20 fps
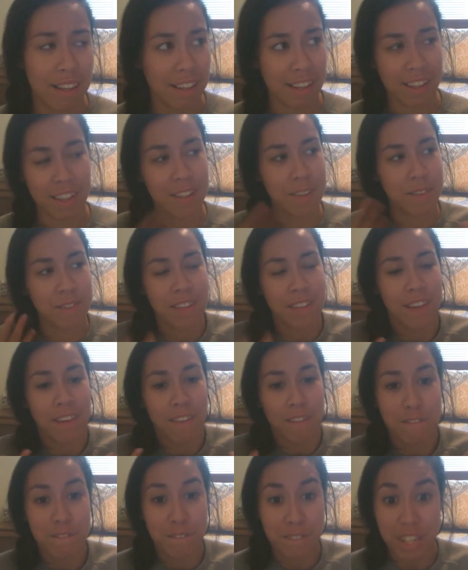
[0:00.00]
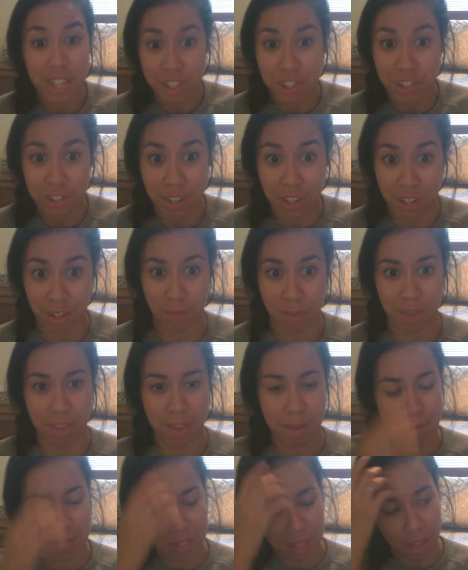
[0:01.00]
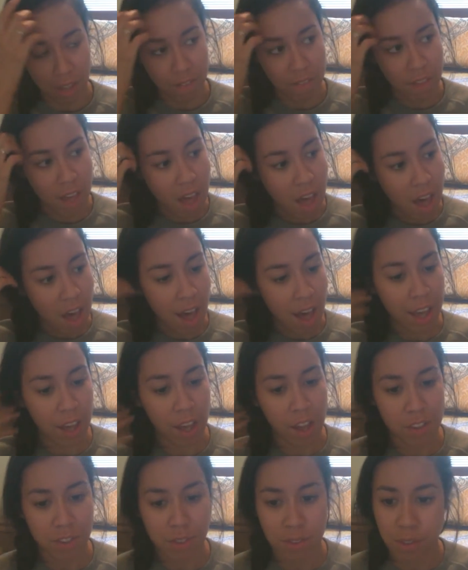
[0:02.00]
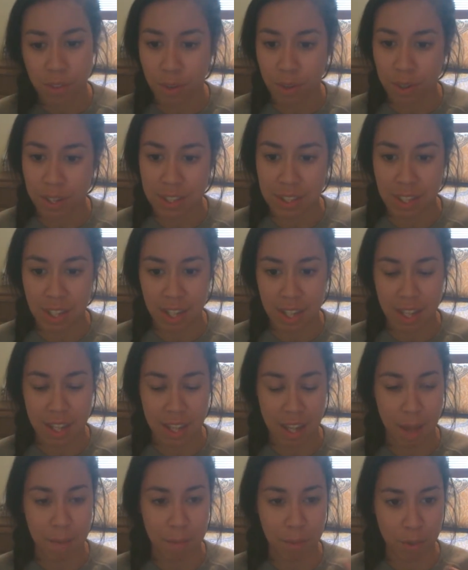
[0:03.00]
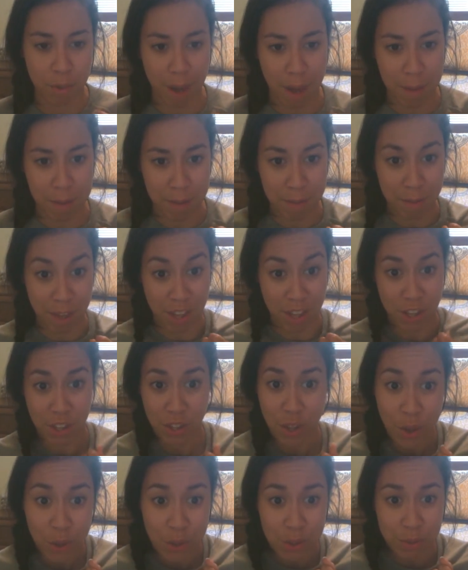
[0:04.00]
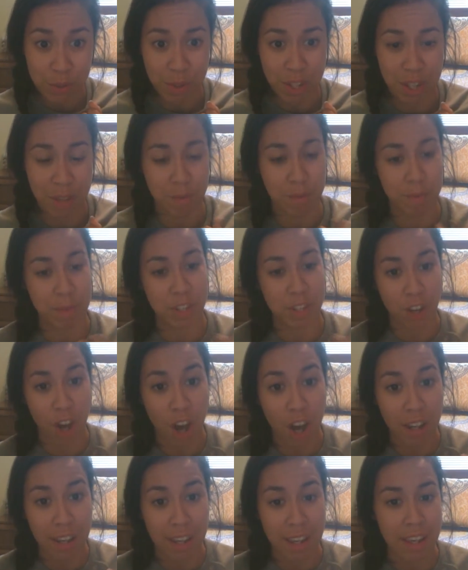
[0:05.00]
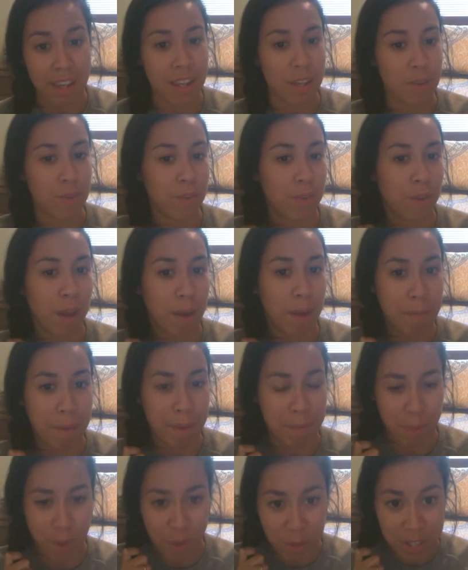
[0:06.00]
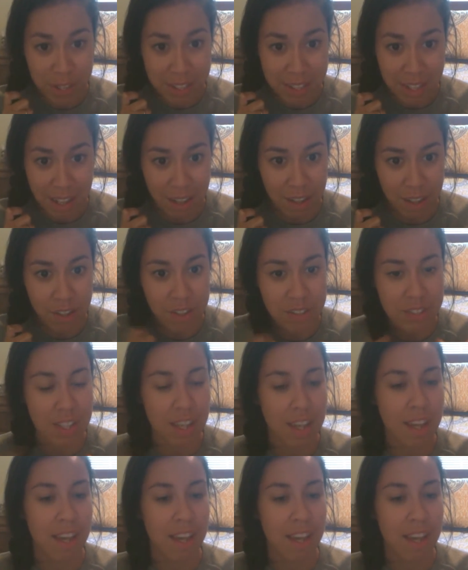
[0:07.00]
Like, he was, like, frustrated with himself. I also noticed that he kept grabbing my clothes when he would be talking. He would grab my ponytails.